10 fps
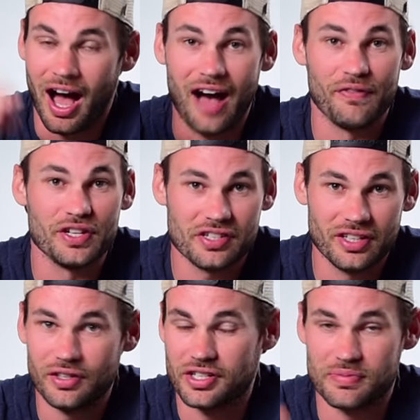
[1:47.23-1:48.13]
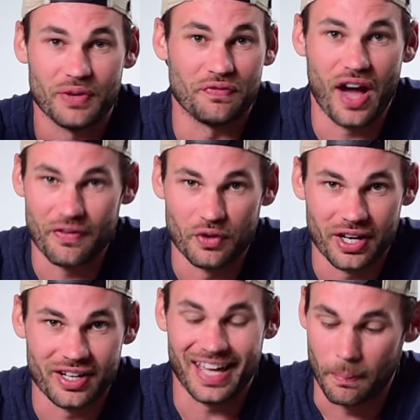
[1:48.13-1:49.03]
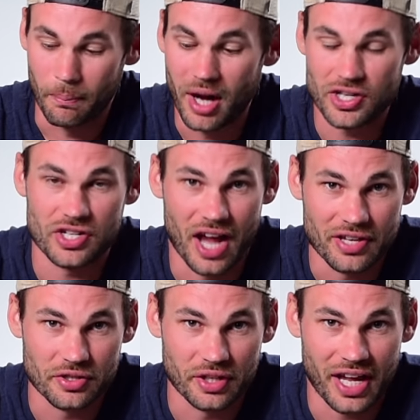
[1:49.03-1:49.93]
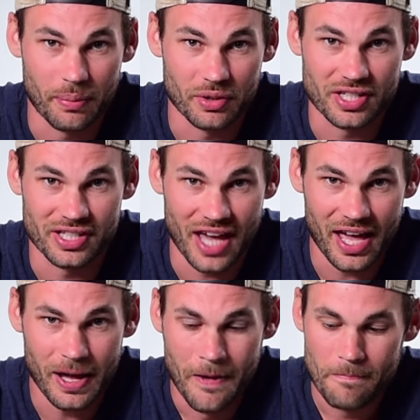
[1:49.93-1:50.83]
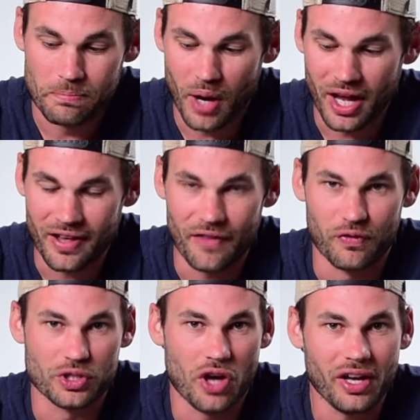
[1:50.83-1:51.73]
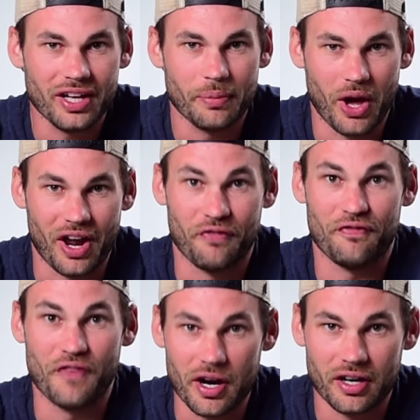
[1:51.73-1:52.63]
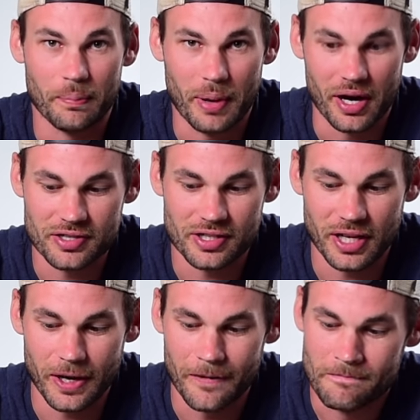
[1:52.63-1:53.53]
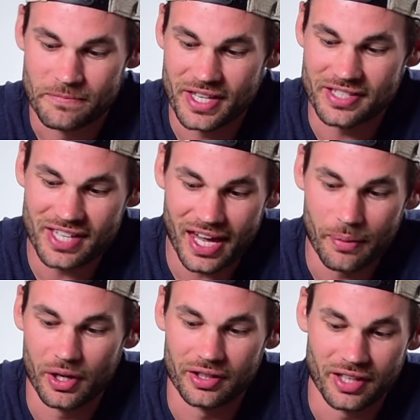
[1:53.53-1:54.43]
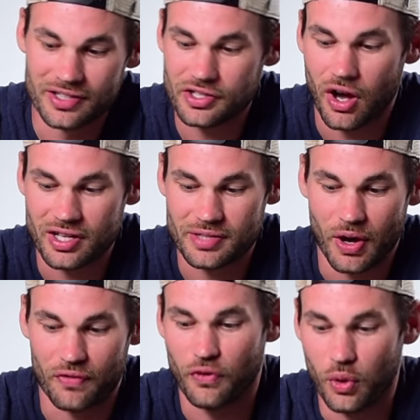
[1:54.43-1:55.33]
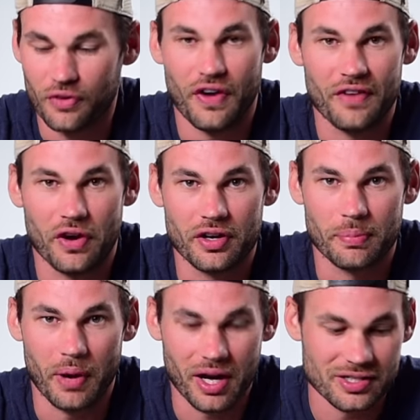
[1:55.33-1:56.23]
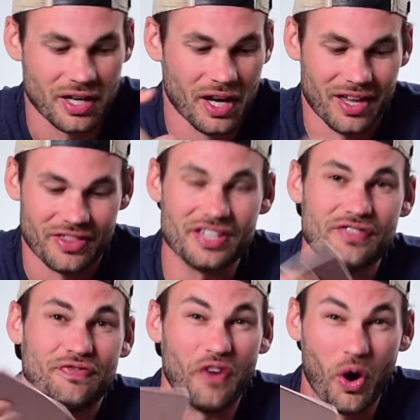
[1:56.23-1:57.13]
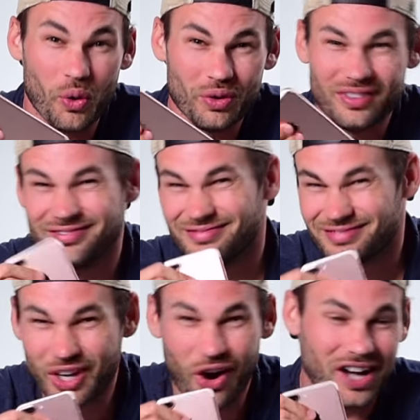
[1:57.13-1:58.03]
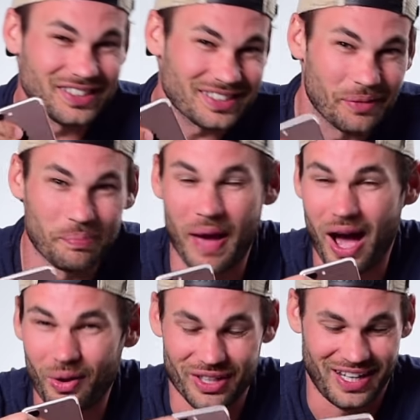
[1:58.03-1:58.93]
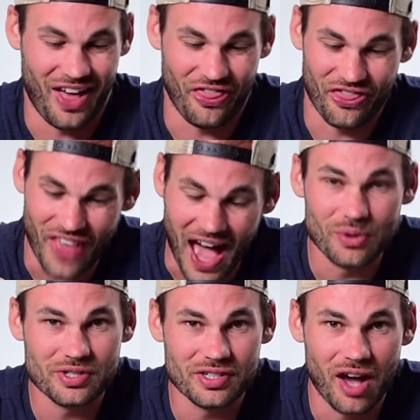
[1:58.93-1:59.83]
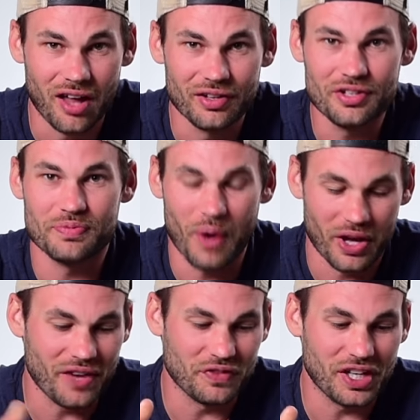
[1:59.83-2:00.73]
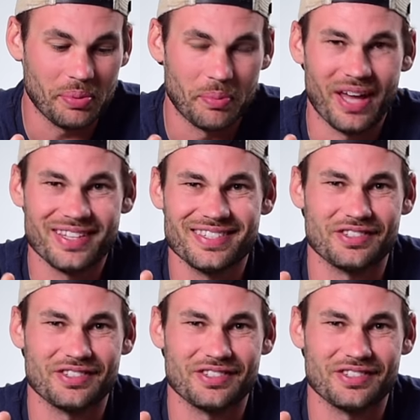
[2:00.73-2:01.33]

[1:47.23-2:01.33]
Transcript: Obviously, you could spend five grand and get a much nicer camera today, but if we're talking about a fair comparison here, this camera and lens cost about four or five hundred bucks. This phone cost about a thousand dollars, but you have to keep in mind this